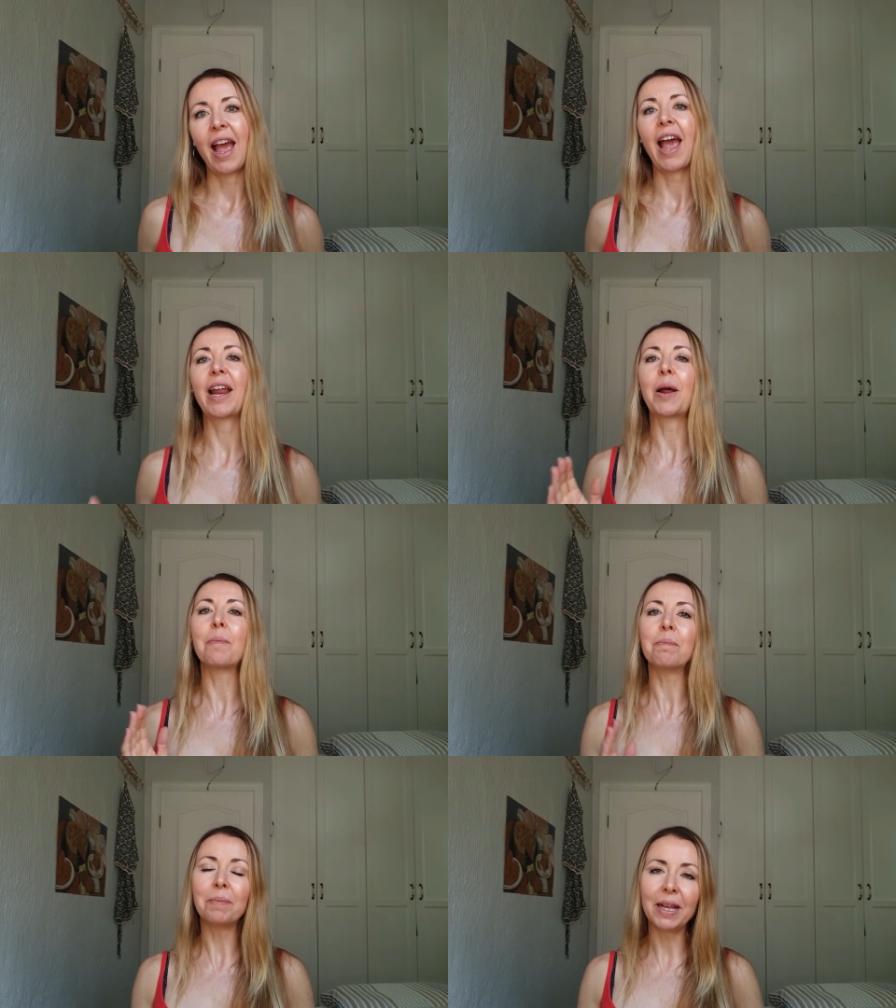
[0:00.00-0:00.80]
And
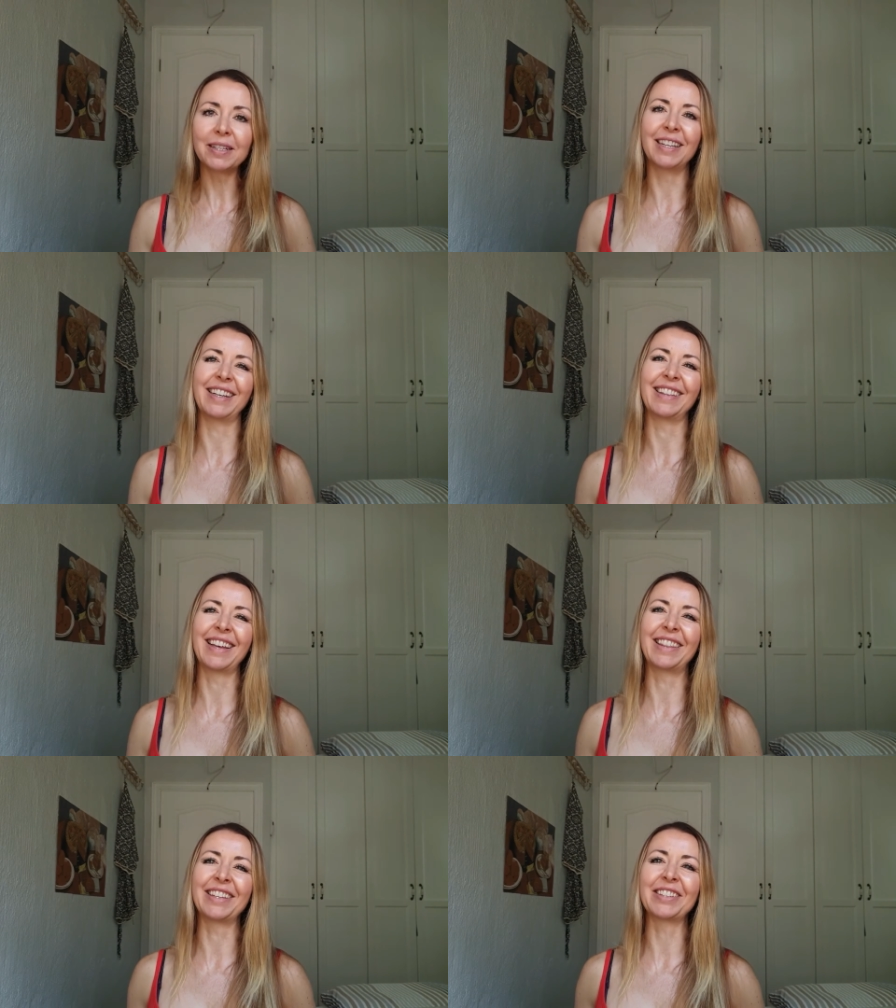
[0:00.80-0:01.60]
I'm betting
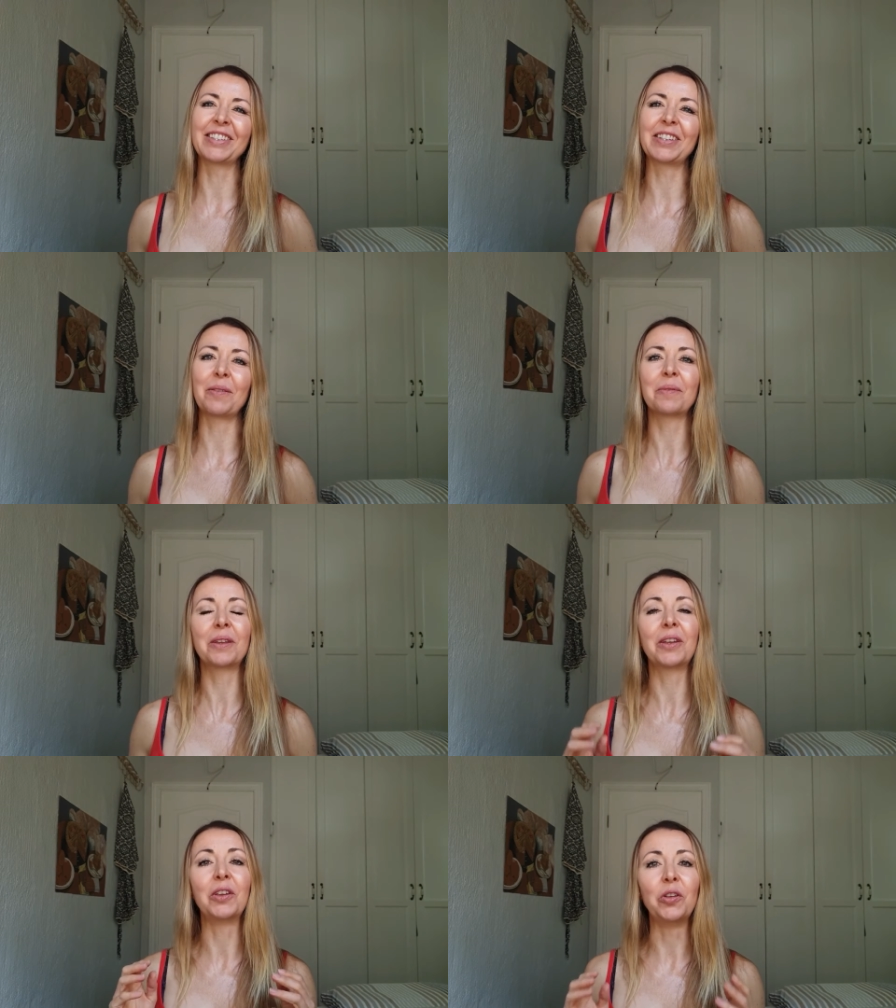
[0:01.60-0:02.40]
that this is
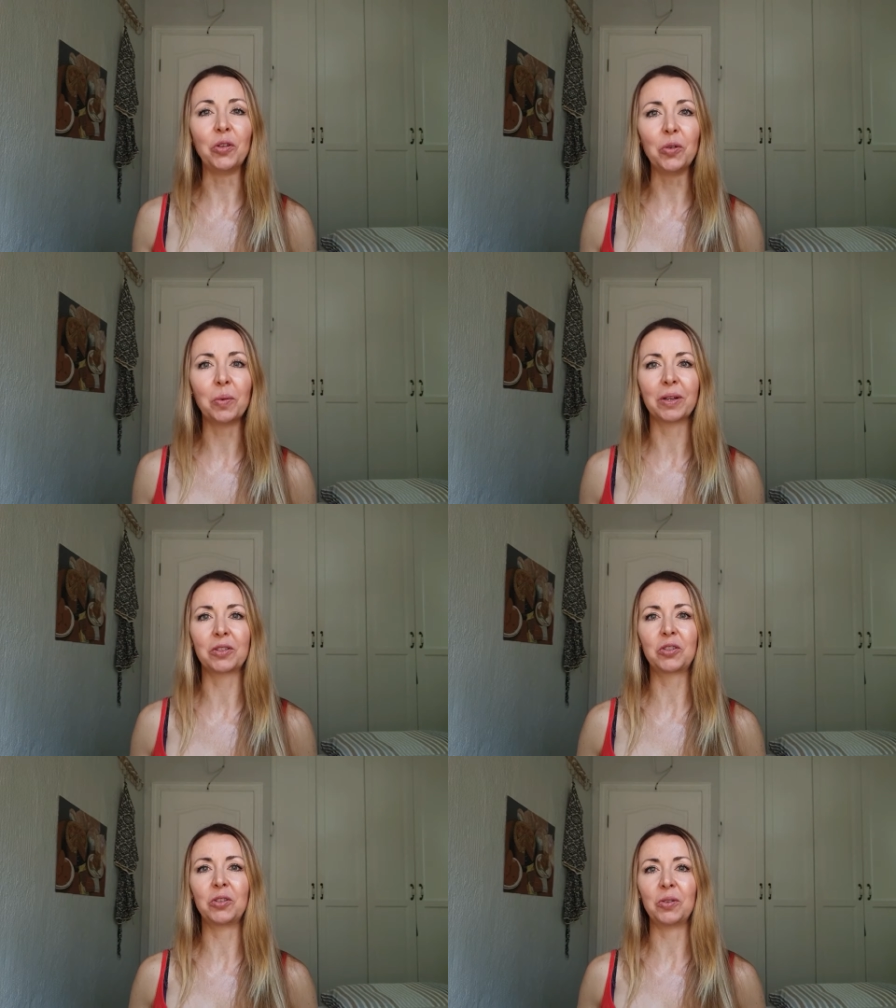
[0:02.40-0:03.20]
something you
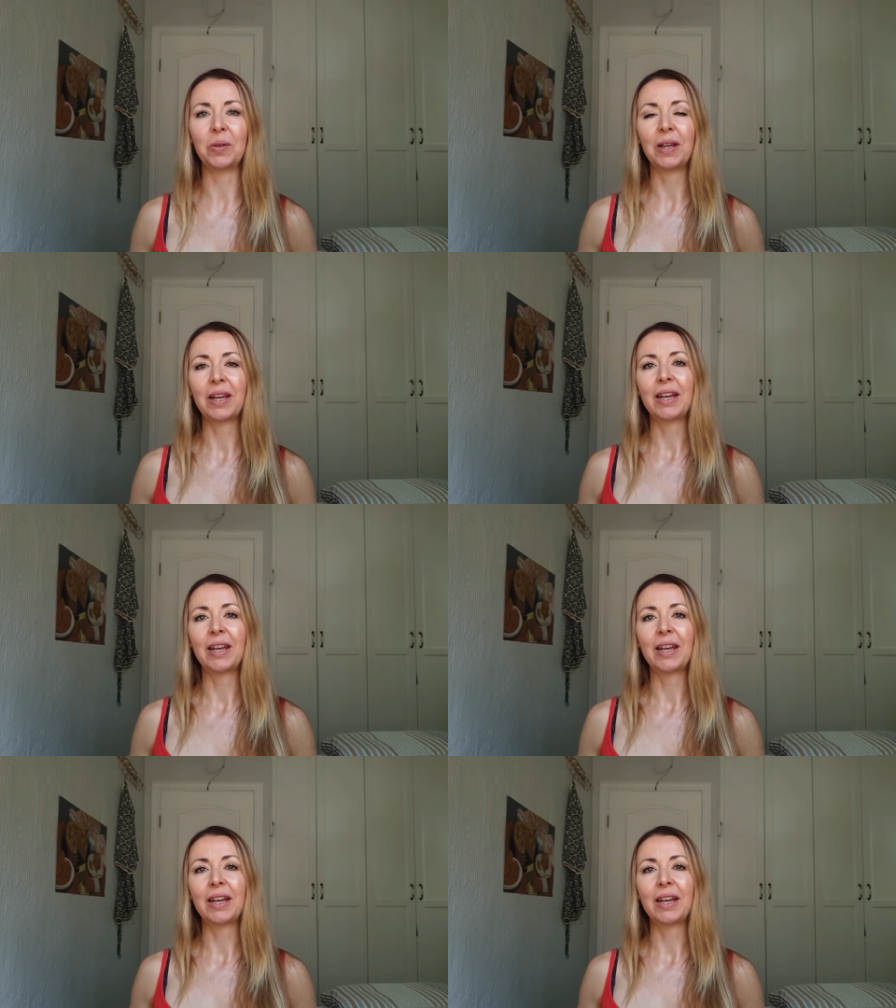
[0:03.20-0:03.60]
want too.